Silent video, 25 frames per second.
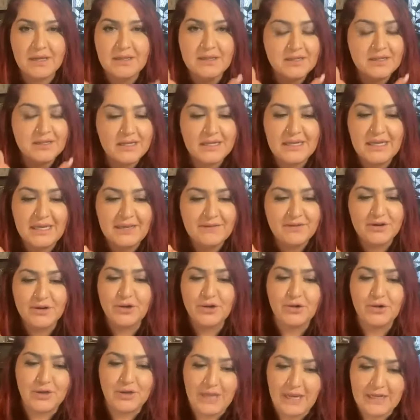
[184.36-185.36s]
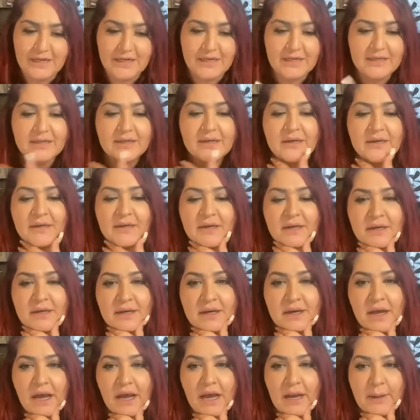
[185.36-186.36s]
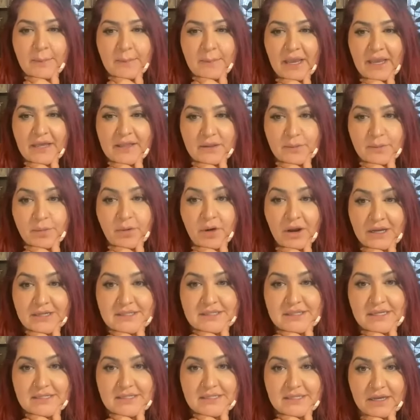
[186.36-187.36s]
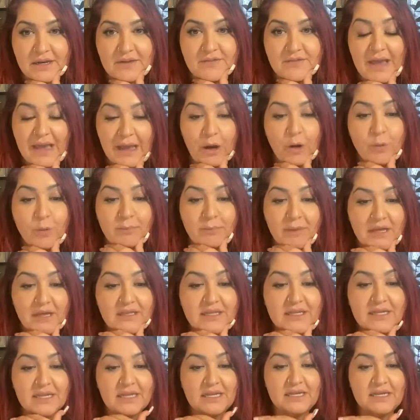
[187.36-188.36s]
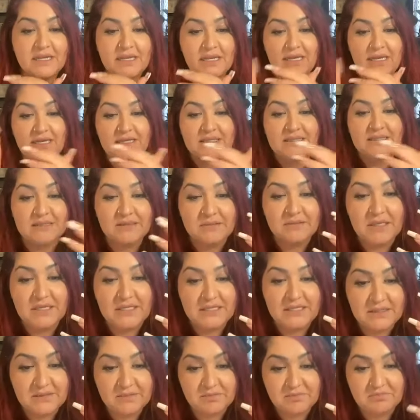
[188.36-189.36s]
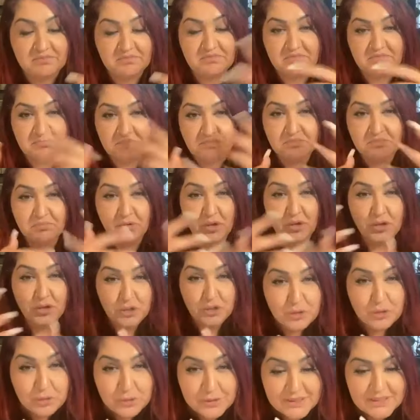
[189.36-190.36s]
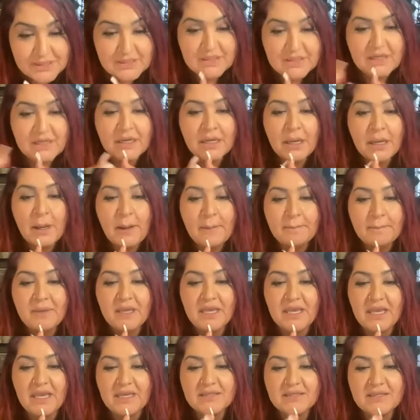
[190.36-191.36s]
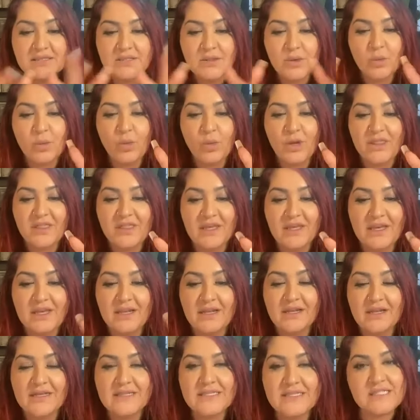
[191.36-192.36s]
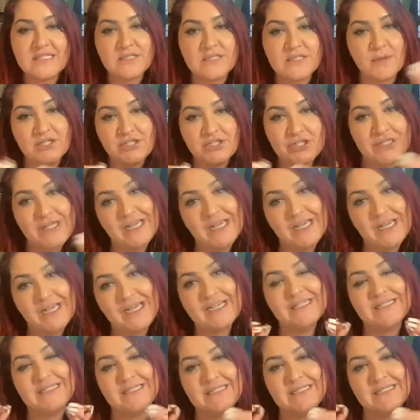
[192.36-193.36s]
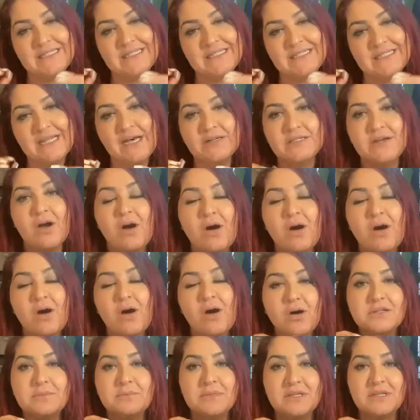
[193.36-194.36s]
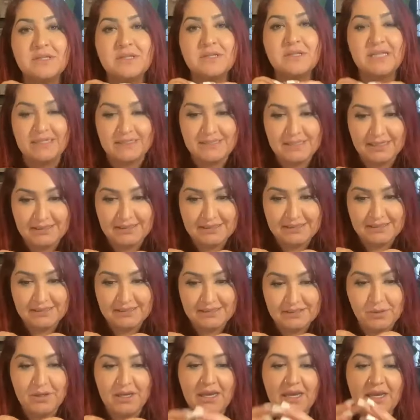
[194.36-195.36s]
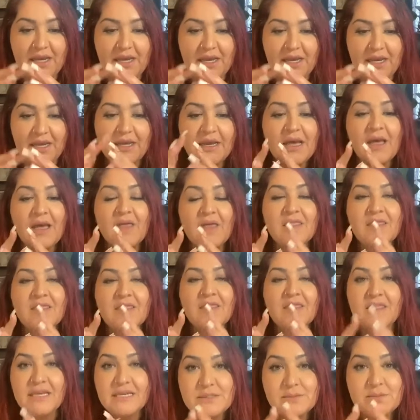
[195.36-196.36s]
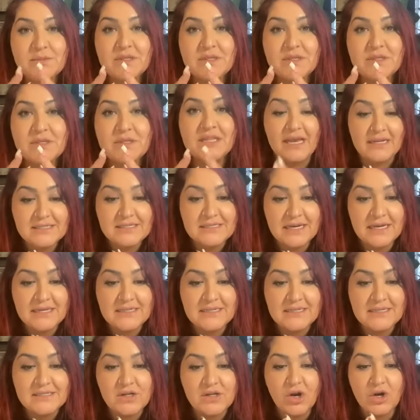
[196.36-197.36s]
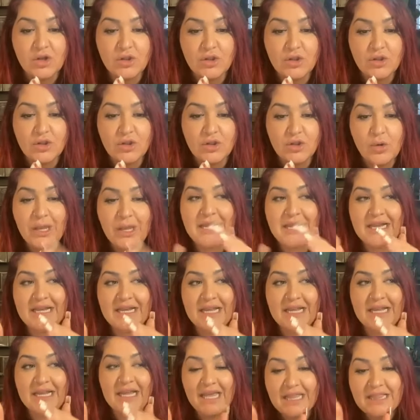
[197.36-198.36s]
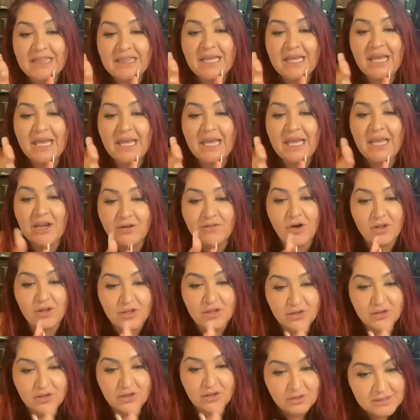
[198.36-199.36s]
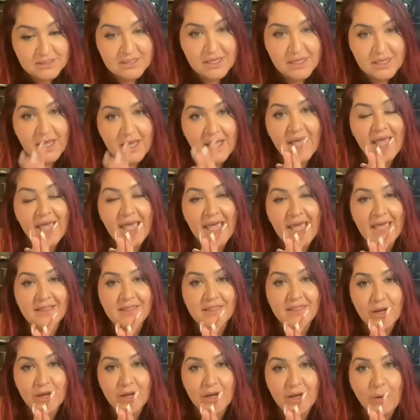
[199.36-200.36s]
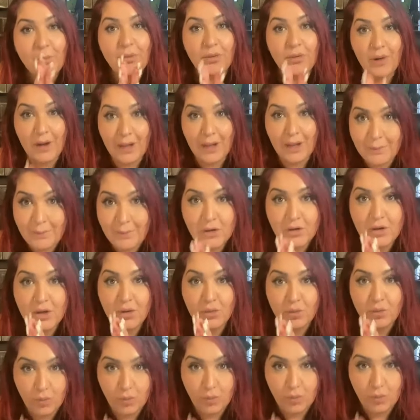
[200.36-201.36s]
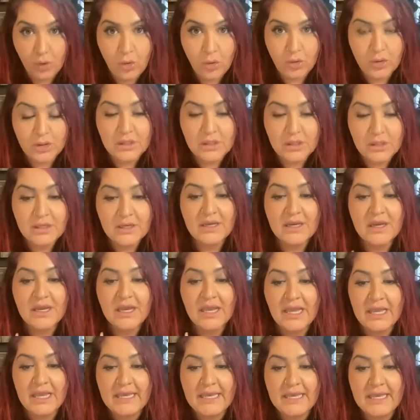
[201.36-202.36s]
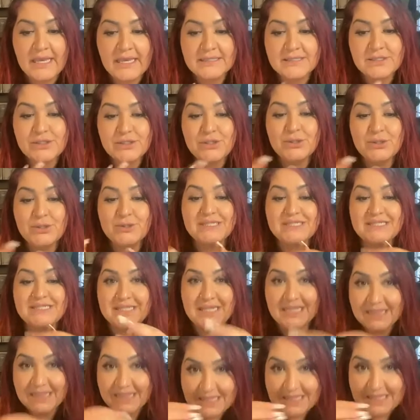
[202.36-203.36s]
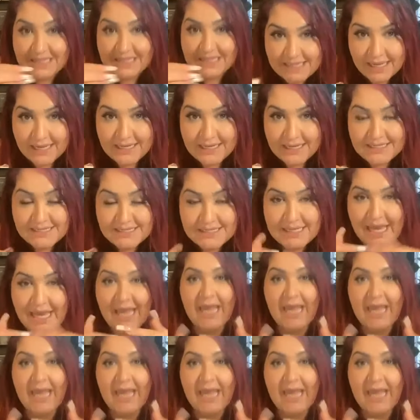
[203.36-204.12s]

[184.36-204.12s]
melanin even created? And the process of how melanin is produced begins within specialized cells called melanocytes. Okay, these melanocytes are located in the hair follicles, and their primary role is to synthesize